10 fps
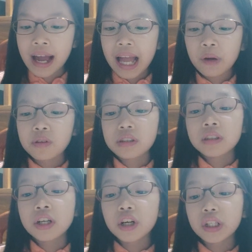I was
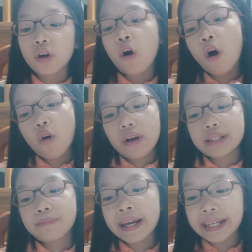nearly always
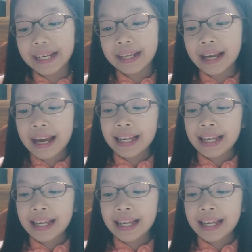piggy.